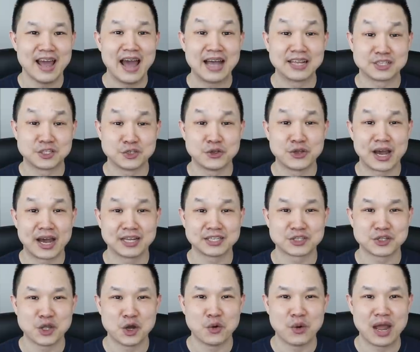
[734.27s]
As you
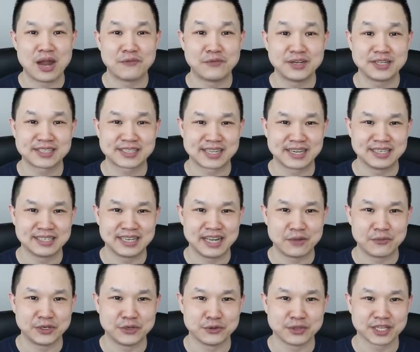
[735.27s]
guys know, every
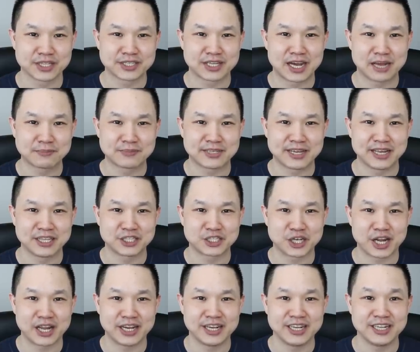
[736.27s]
Sunday we do the top 10
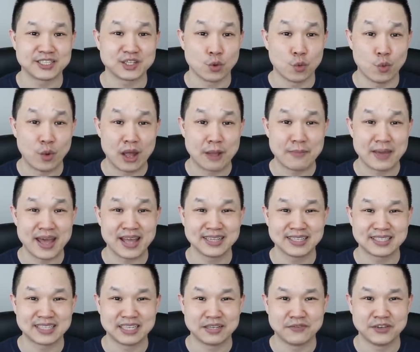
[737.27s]
Chinese web
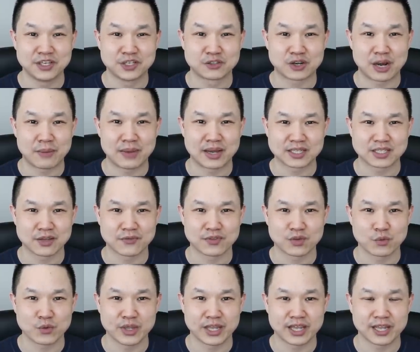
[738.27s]
and TV dramas of
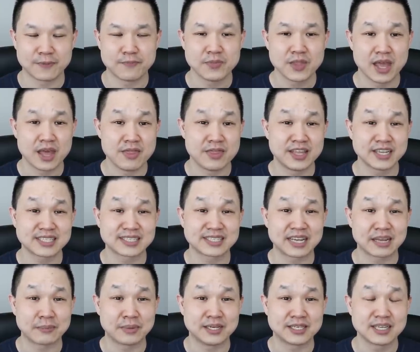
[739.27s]
the week. In this
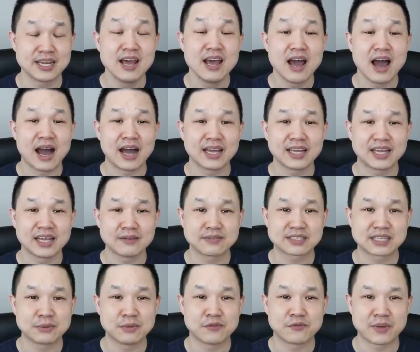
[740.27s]
segment, I give
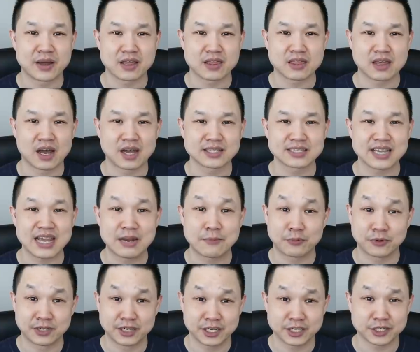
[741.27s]
some of my thoughts and
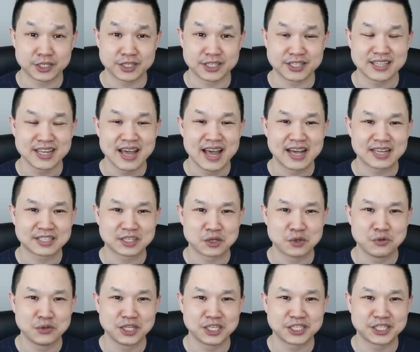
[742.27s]
predictions as to
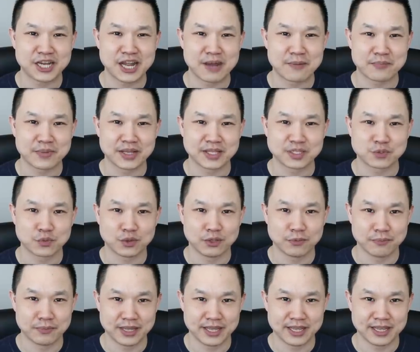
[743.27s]
who the champions
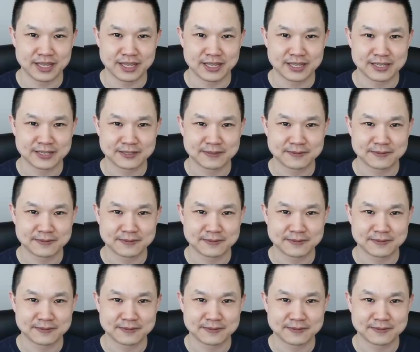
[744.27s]
will be.